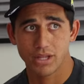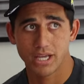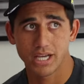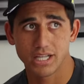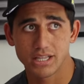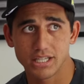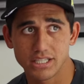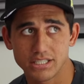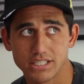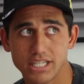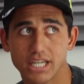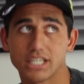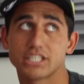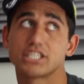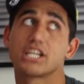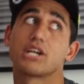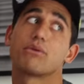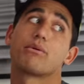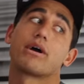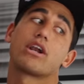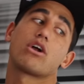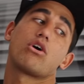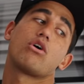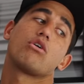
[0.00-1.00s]
hit the
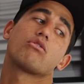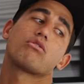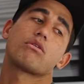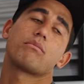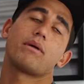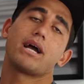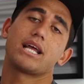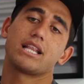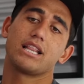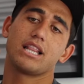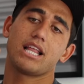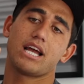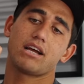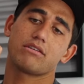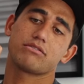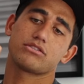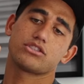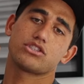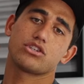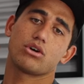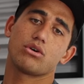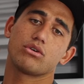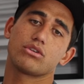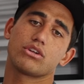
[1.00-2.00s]
section and went over my
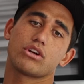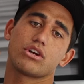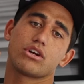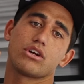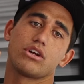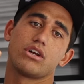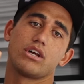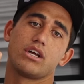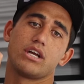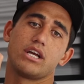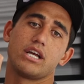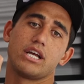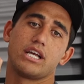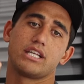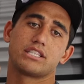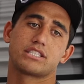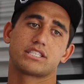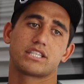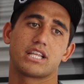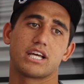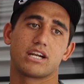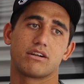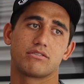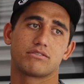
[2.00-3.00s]
left shoulder
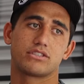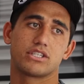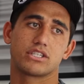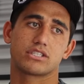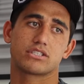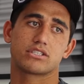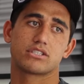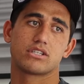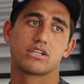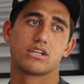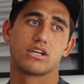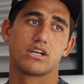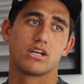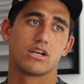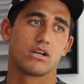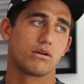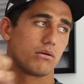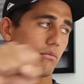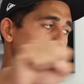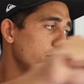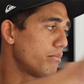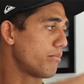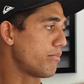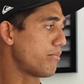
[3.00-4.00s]
instead of just
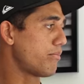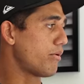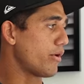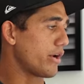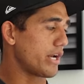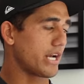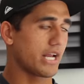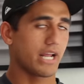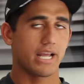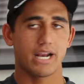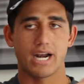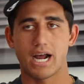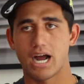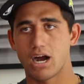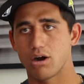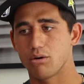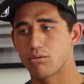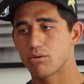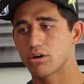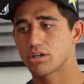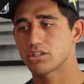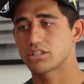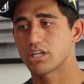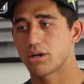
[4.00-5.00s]
pointing it
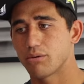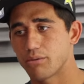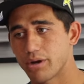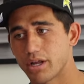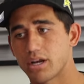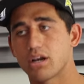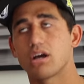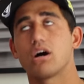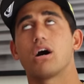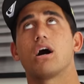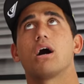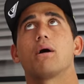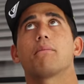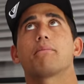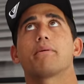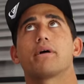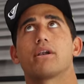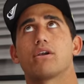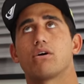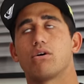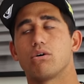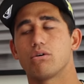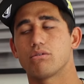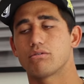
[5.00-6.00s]
outwards. I went up
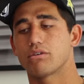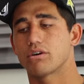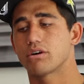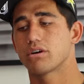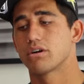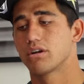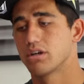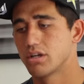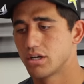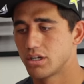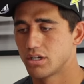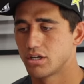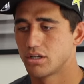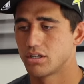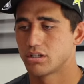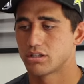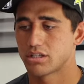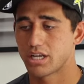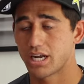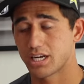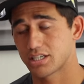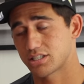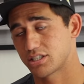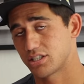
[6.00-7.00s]
and over
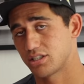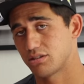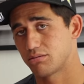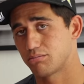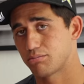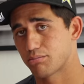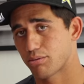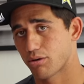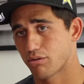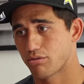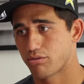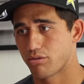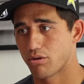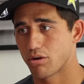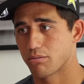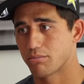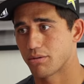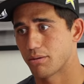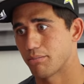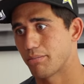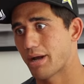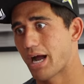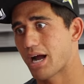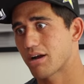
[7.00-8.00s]
to actually
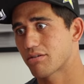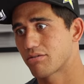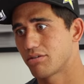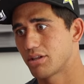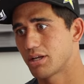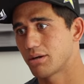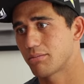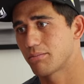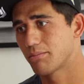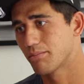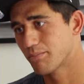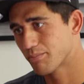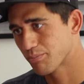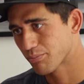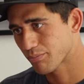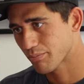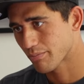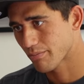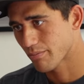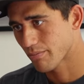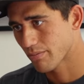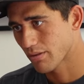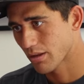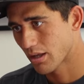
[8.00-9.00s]
perform the backflip.
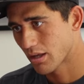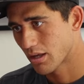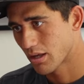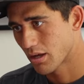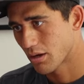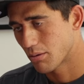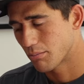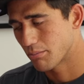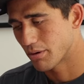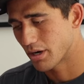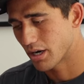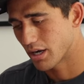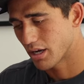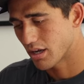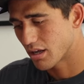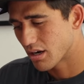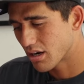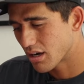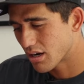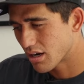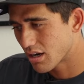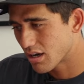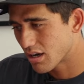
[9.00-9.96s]
But